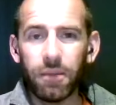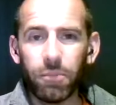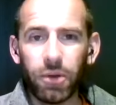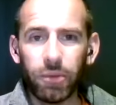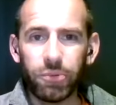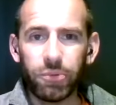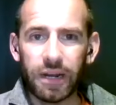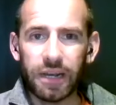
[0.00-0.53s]

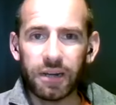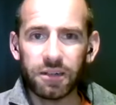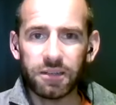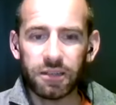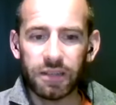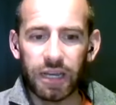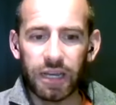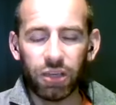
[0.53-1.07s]
But prior
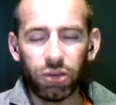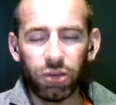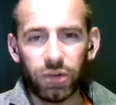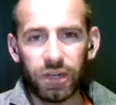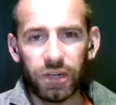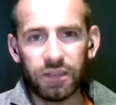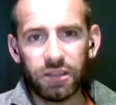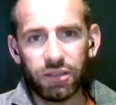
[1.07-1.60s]
to that, you
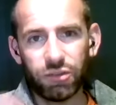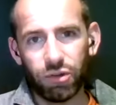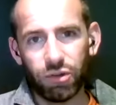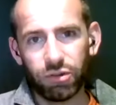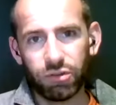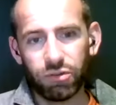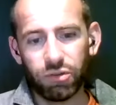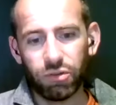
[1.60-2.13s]
would need to
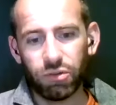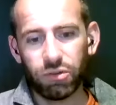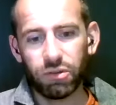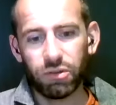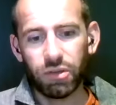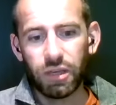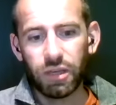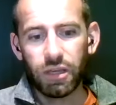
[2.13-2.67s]
talk to